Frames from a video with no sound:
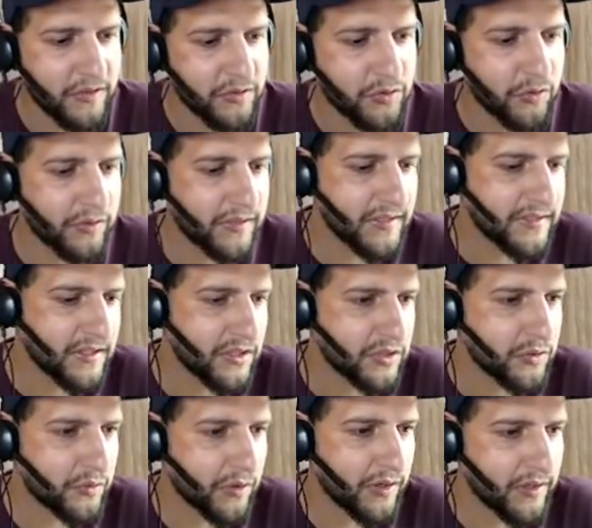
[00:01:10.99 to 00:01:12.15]
So this is
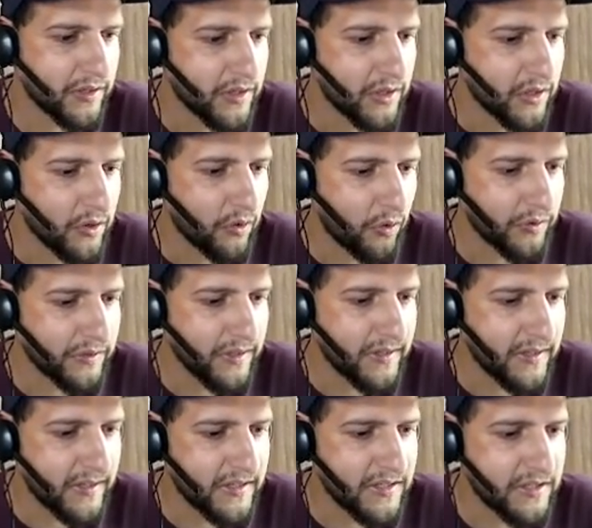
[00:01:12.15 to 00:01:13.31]
your
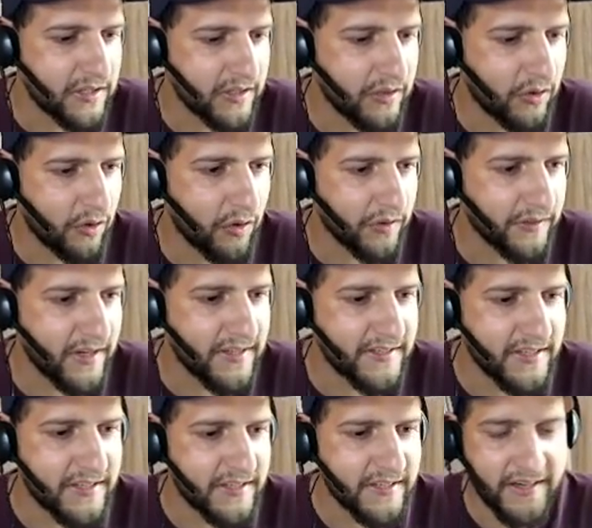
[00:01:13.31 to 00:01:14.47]
authentication,
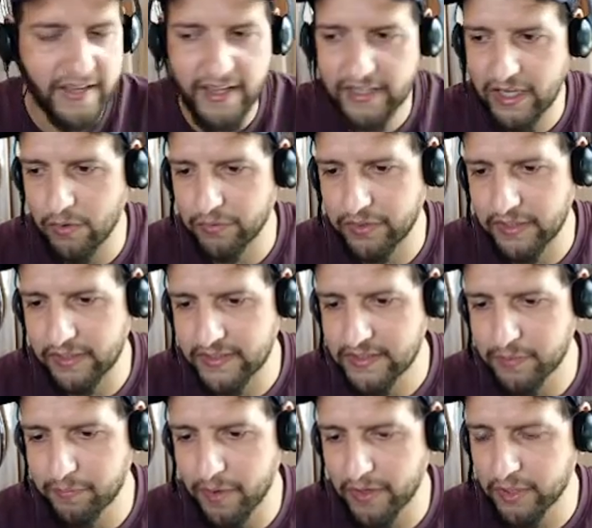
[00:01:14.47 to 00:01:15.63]
authorization and accounting. It's a
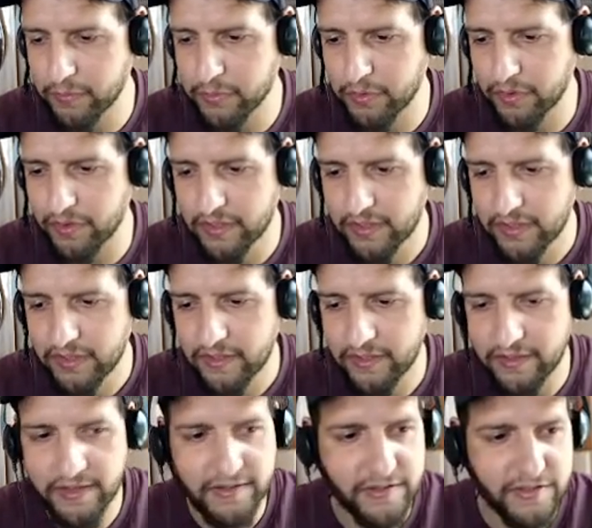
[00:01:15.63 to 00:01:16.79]
part of your
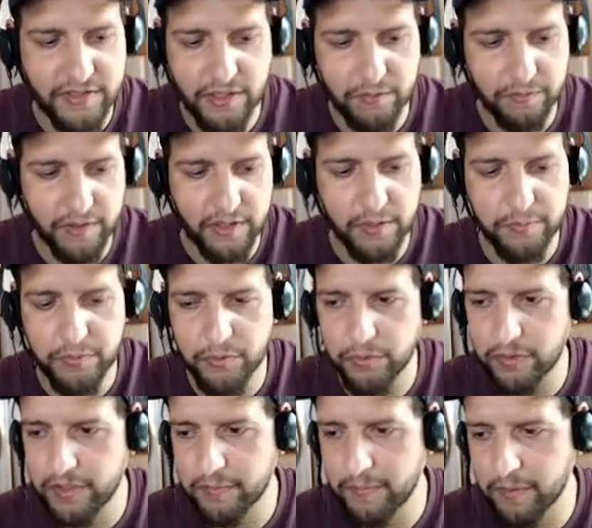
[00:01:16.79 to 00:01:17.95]
Radius server, if you
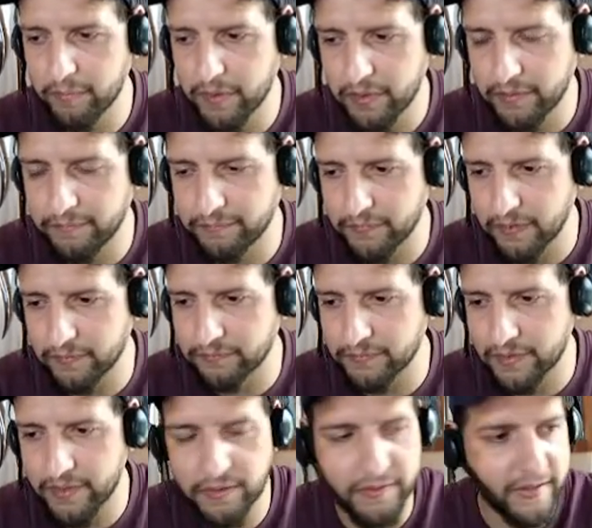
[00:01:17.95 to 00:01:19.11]
remember
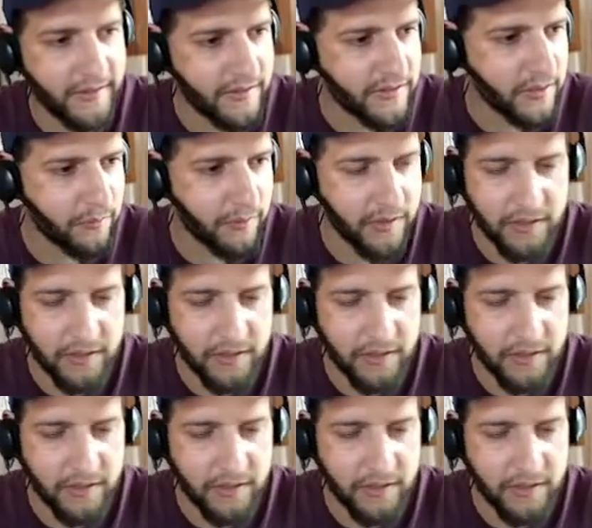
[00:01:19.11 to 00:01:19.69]
Radius server.